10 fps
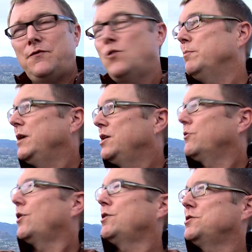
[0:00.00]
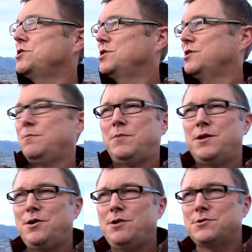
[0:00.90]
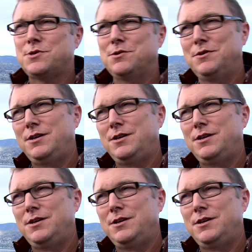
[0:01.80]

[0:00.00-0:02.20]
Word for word: Four Bay Garage up by their house.